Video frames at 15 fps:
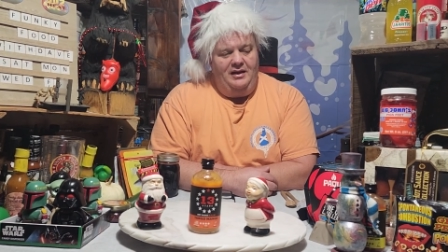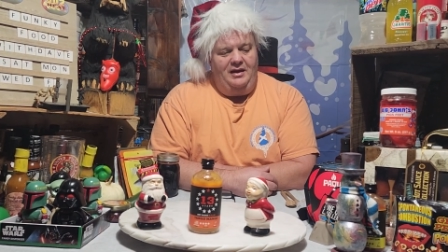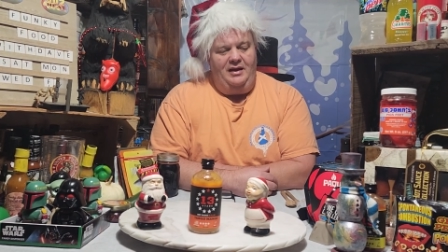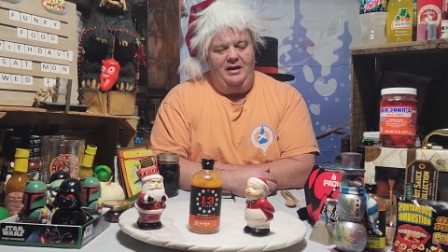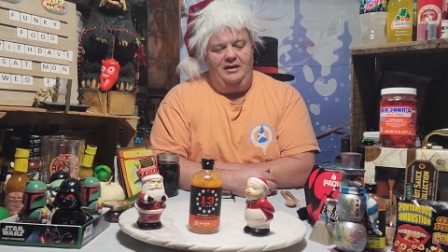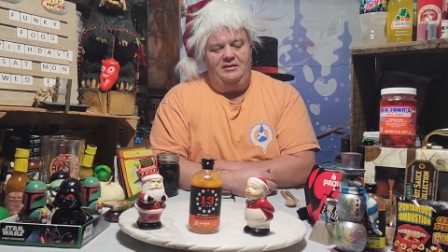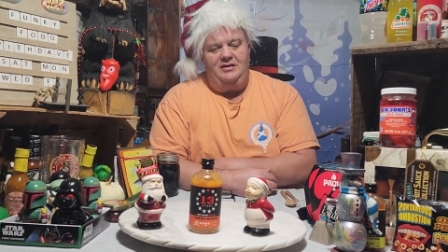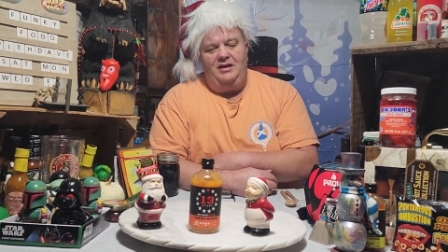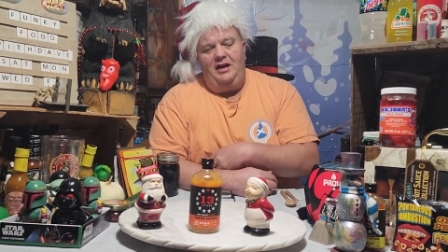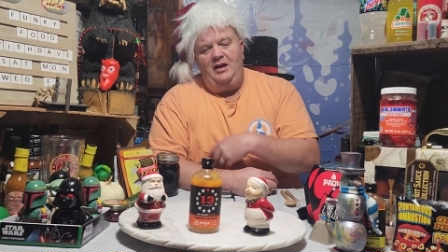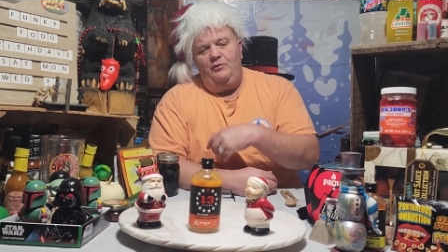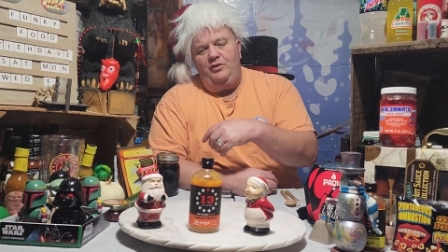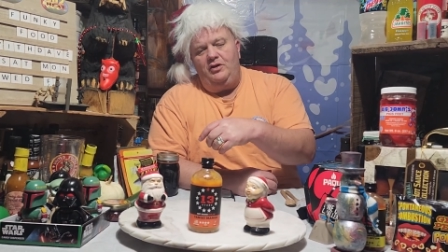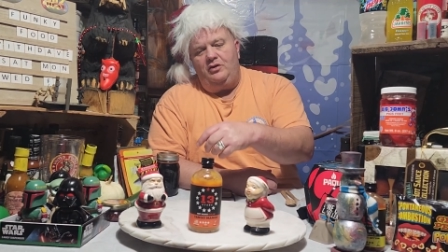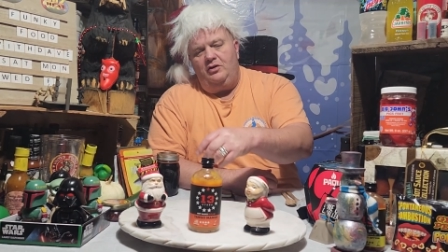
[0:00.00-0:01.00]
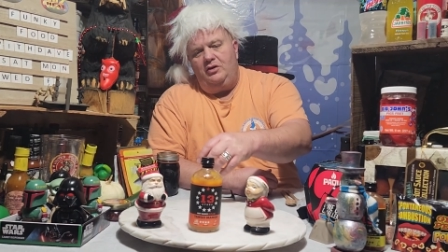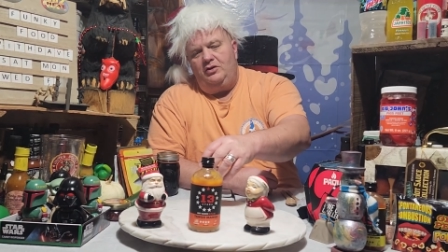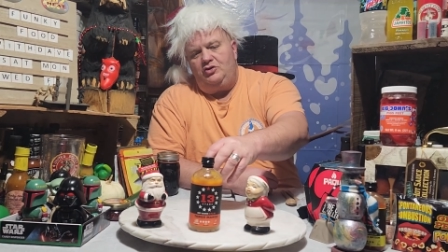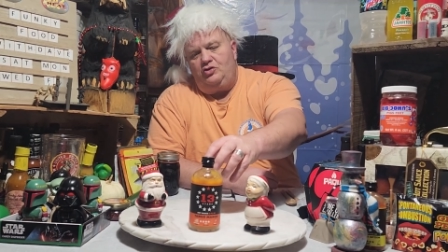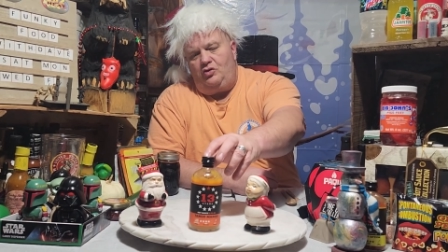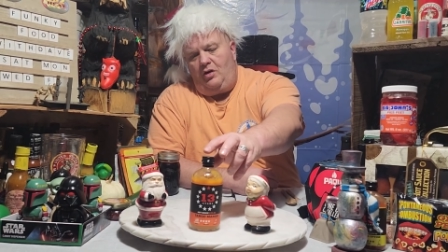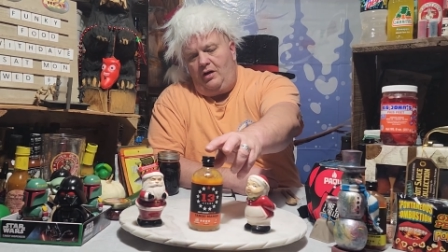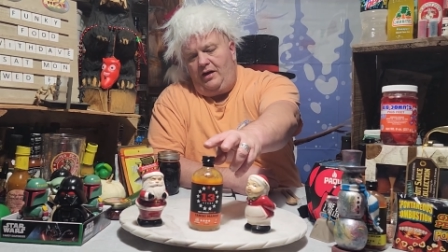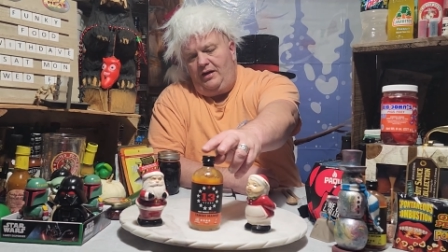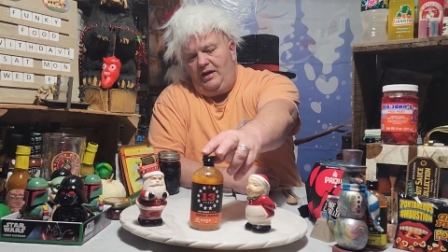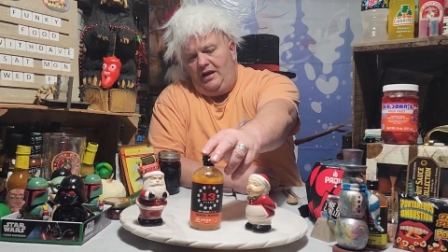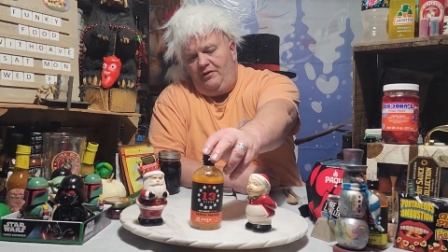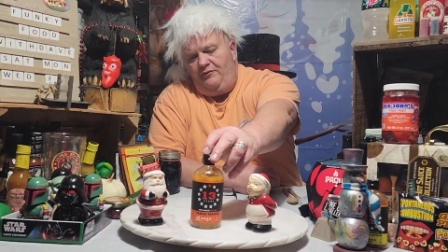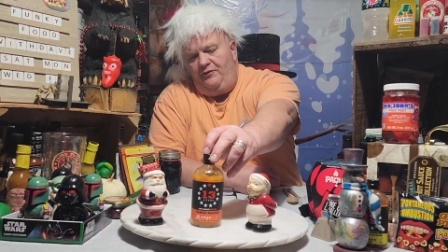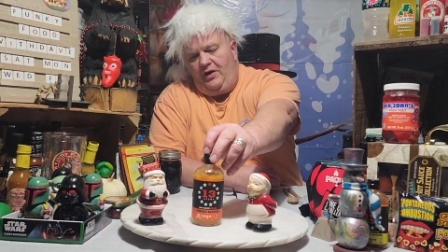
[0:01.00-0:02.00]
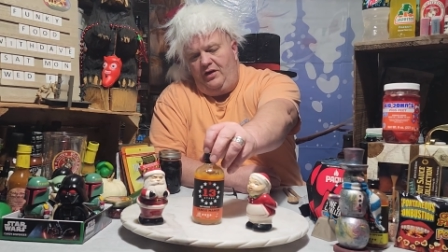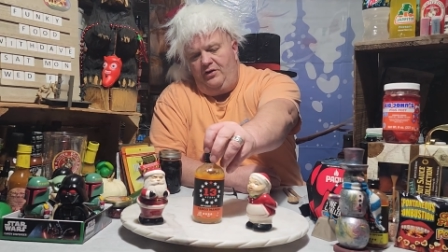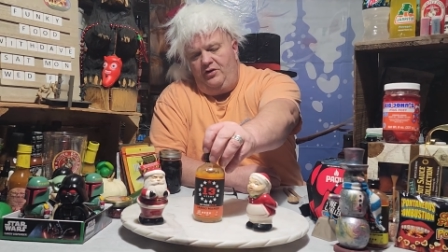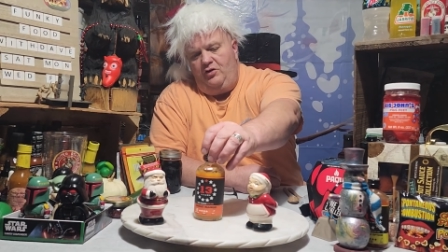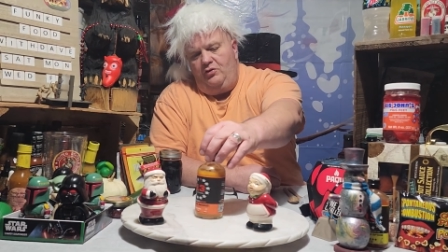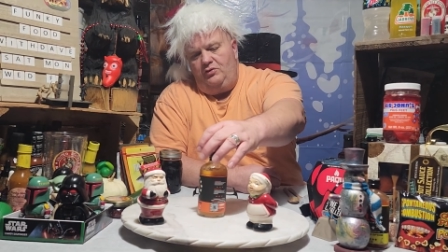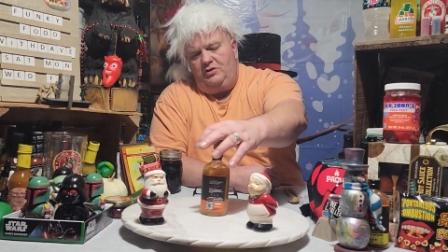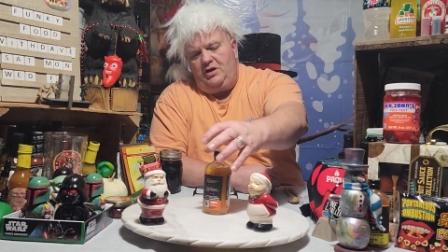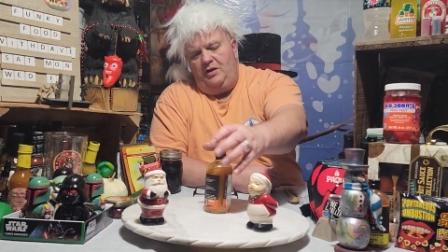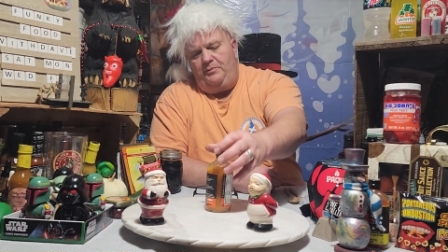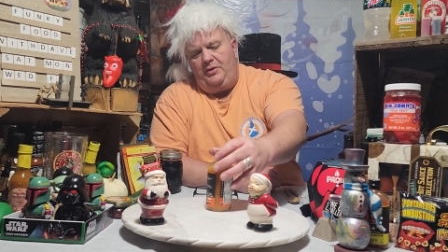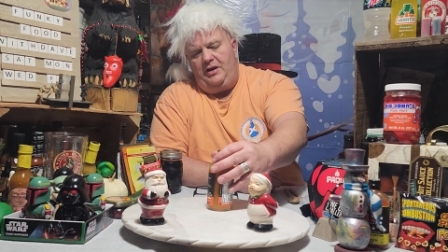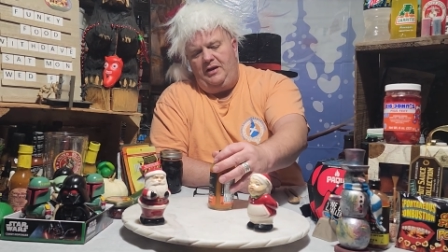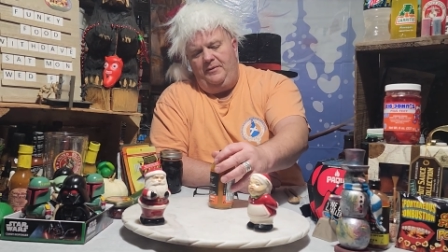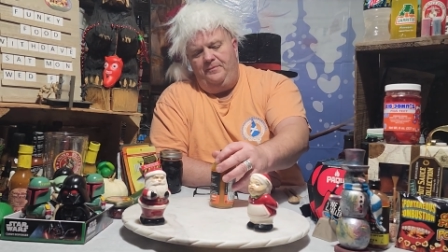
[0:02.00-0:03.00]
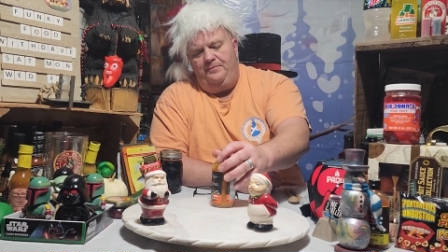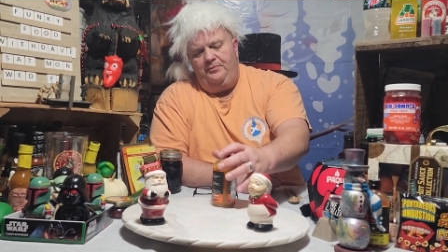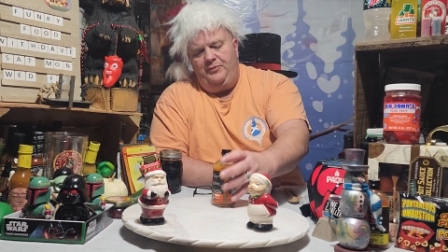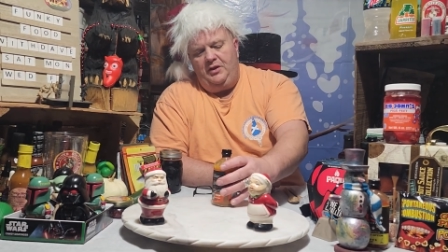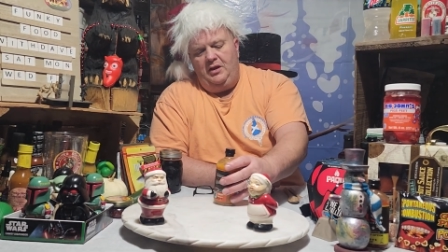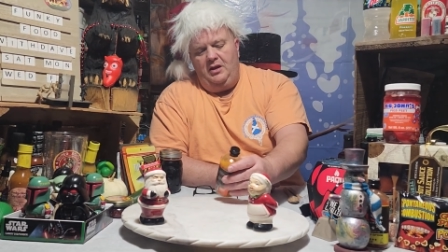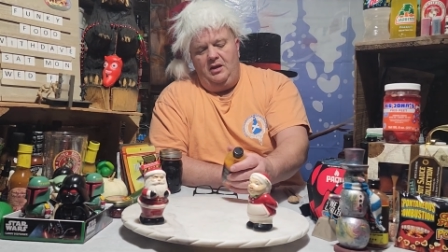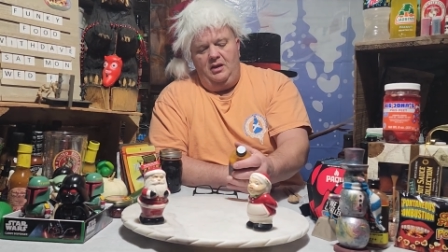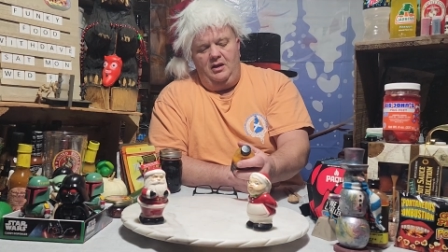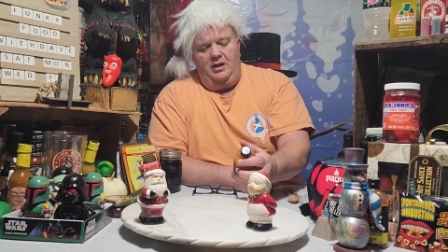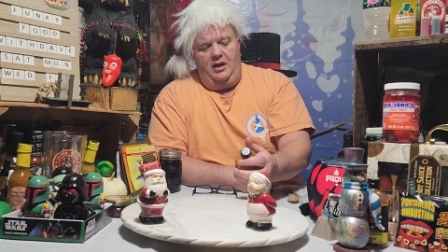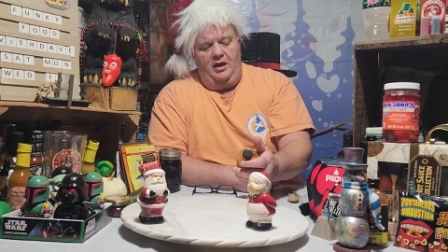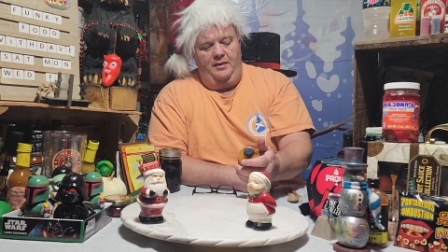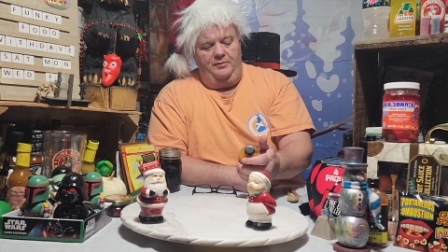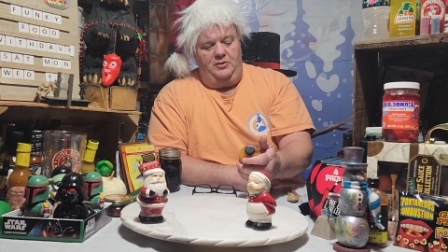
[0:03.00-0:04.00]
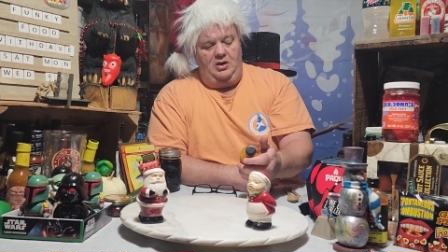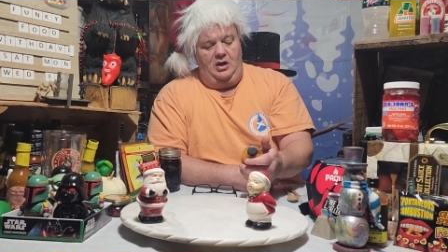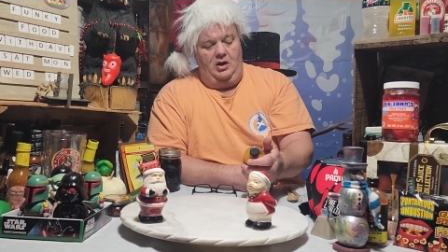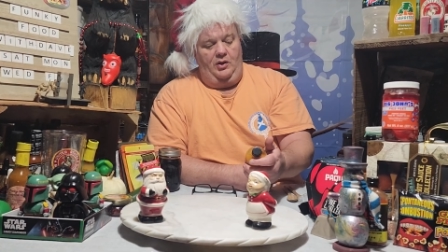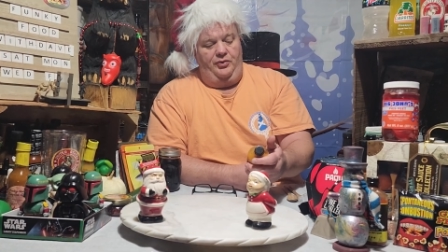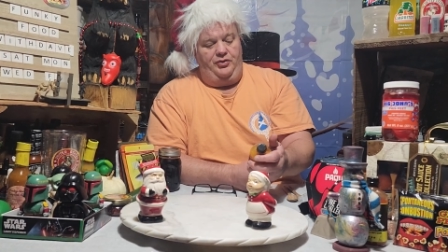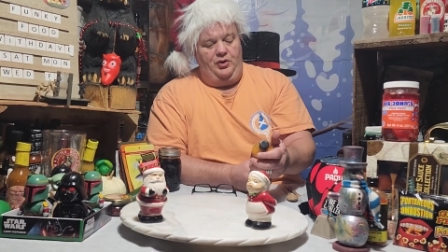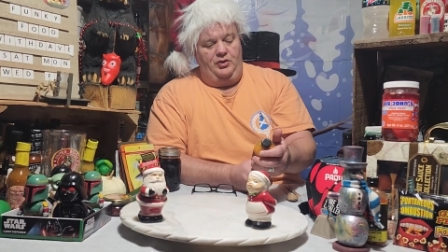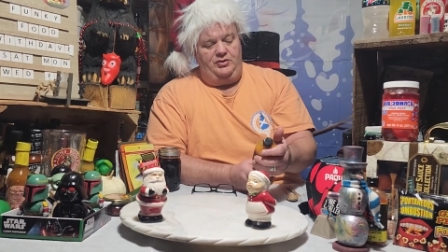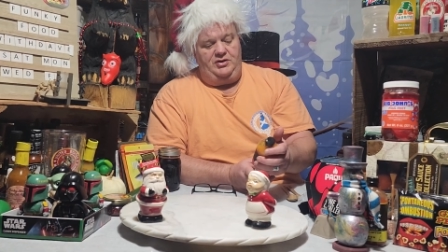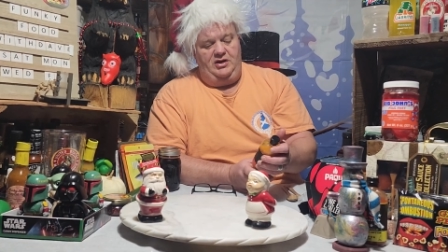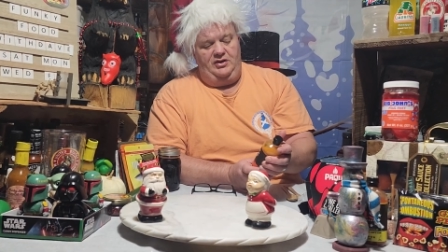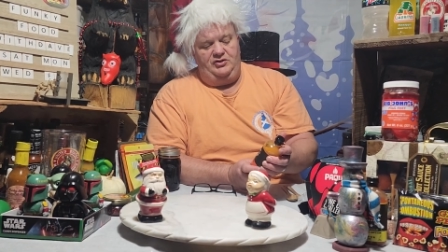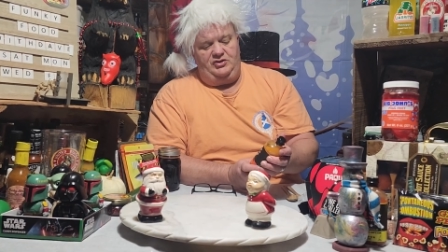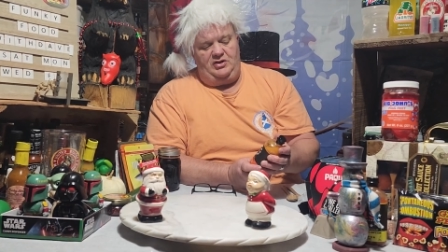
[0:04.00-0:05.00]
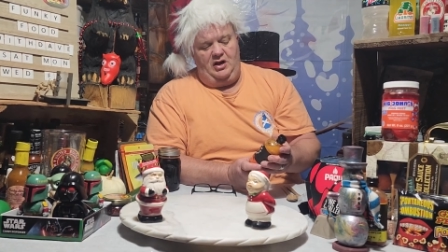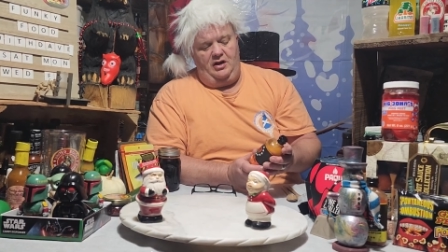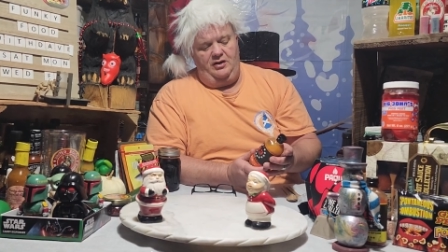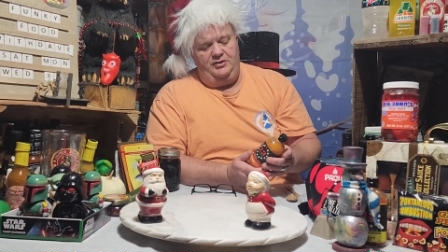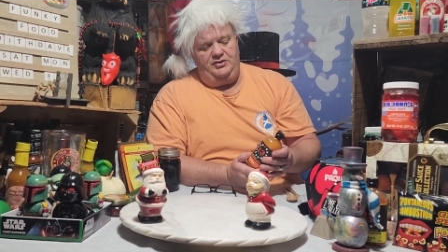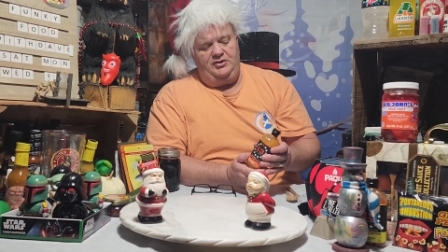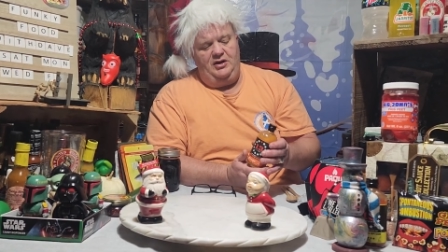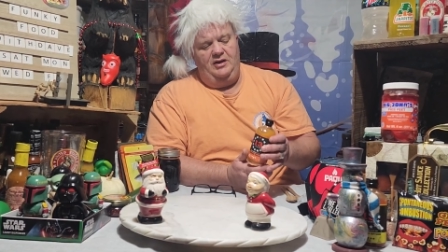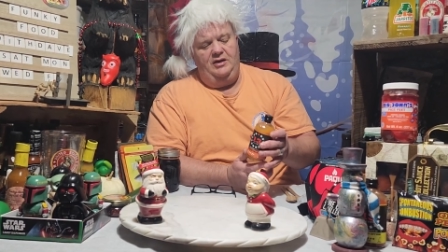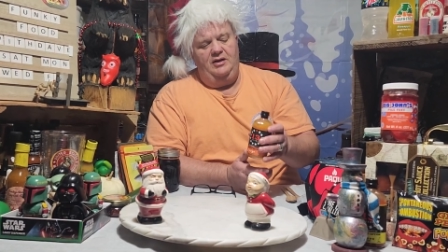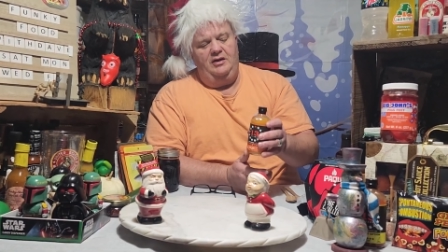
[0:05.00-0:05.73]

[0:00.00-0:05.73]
And today we are going to try a better known company um, called 13 Stars.